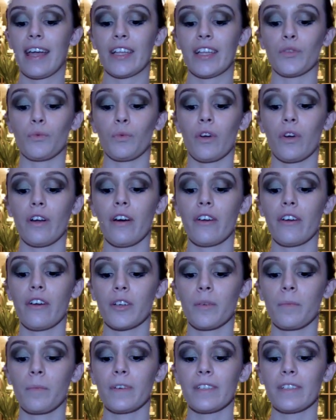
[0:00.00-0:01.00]
it's
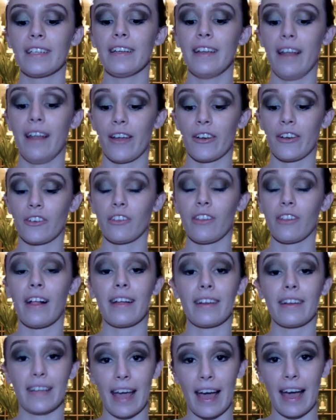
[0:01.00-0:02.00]
100% natural
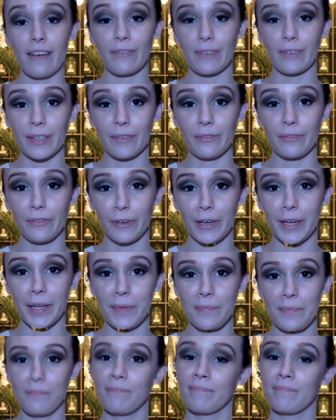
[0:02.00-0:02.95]
and caffeine-free.